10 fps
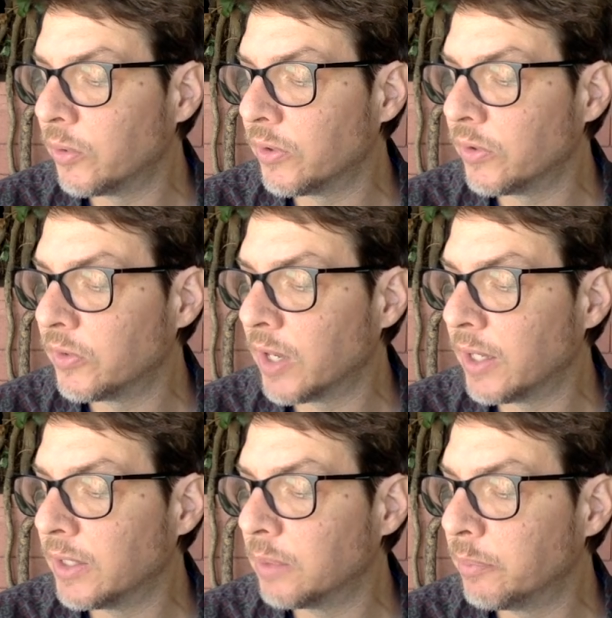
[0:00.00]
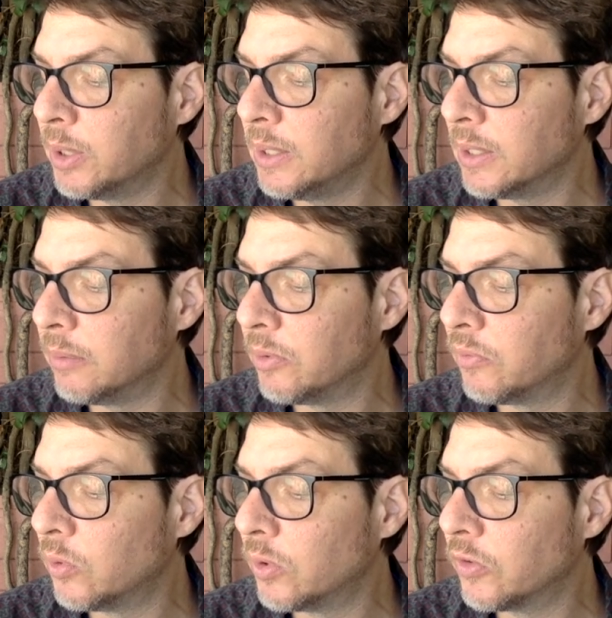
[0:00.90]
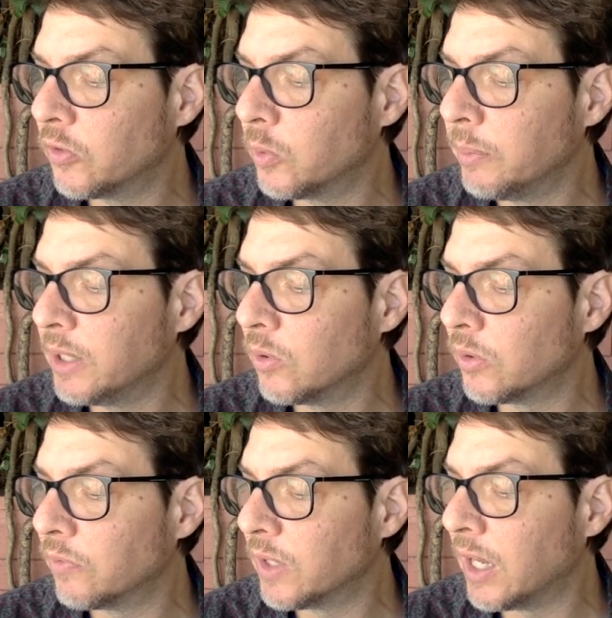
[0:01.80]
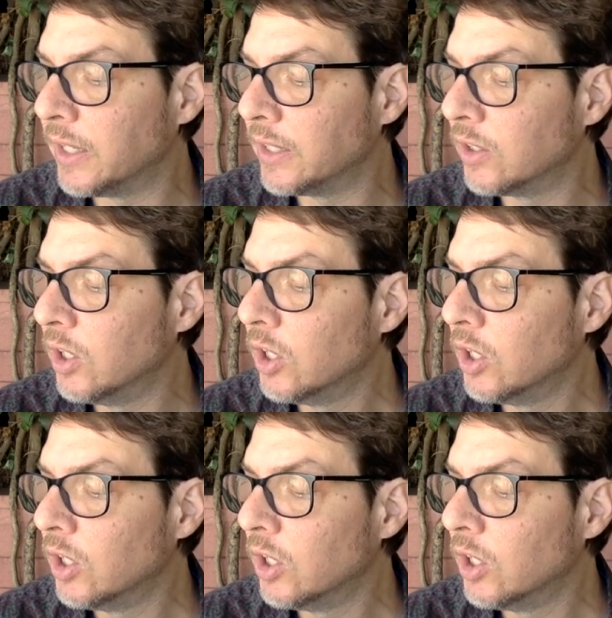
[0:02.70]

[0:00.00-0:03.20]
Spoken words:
or the sky completely before swimming or flying